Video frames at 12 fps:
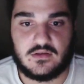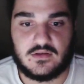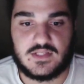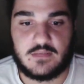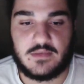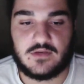
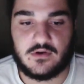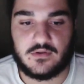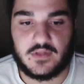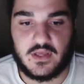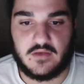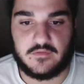Because I've been
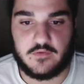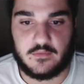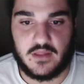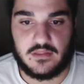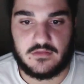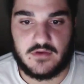growing the hair for
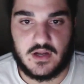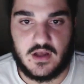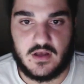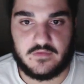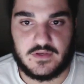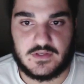about
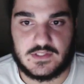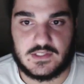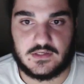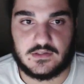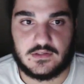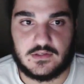3.5 years
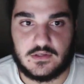now.